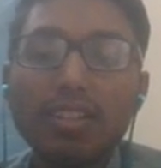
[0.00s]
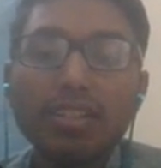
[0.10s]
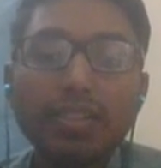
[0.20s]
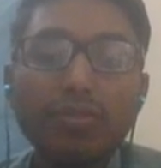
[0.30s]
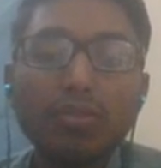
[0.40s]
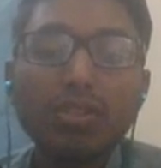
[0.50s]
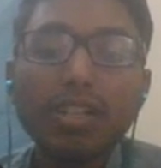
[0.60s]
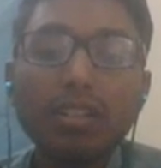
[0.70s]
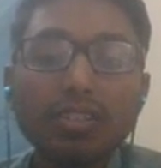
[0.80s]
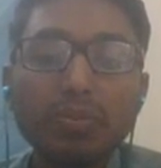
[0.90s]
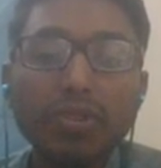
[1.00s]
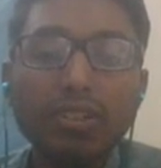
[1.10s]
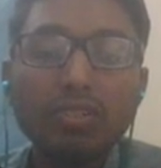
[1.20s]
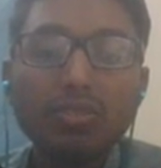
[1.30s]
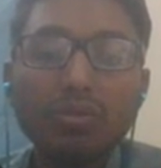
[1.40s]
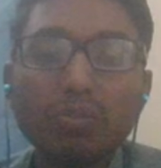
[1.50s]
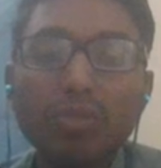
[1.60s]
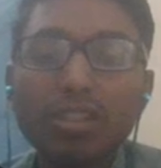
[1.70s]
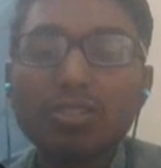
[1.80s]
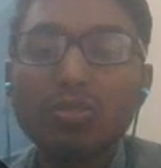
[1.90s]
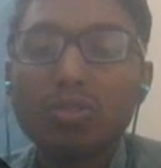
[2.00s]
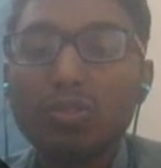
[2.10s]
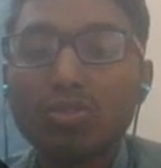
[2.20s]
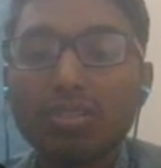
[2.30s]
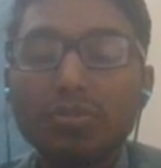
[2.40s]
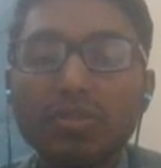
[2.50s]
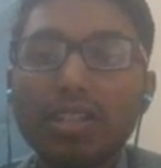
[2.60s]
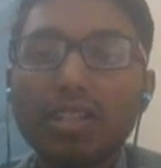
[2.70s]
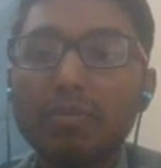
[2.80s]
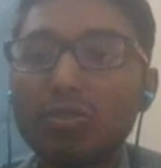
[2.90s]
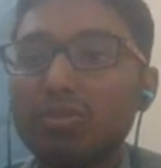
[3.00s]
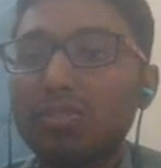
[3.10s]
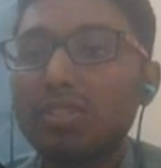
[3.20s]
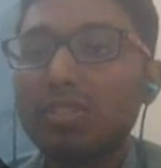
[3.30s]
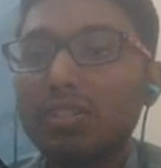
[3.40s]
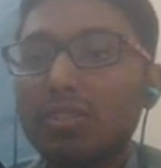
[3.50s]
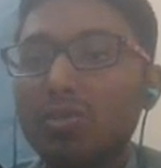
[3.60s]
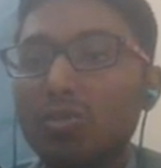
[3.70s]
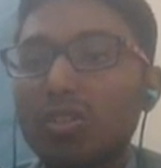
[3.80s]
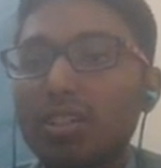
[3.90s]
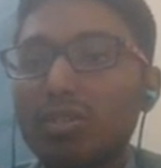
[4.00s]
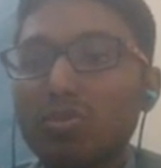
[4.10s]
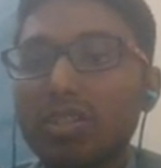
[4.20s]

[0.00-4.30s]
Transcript: If you like this video, make sure to subscribe to Code A to Z